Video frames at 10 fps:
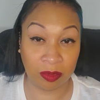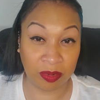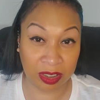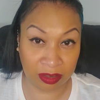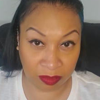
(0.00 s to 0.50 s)

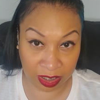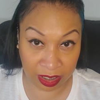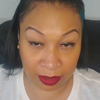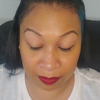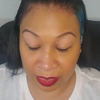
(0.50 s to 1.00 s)
But with
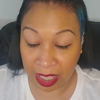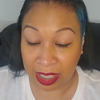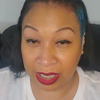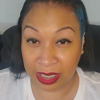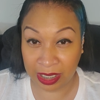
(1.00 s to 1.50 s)
him,
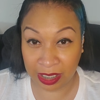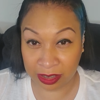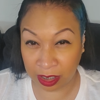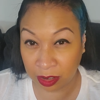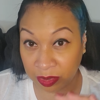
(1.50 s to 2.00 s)
he
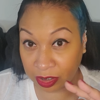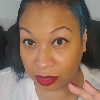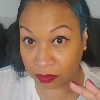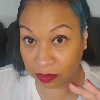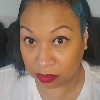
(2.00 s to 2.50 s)
is a little bit
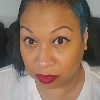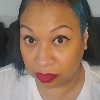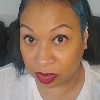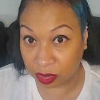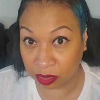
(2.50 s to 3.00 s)

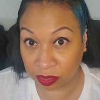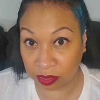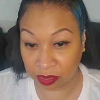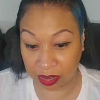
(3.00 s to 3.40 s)
he's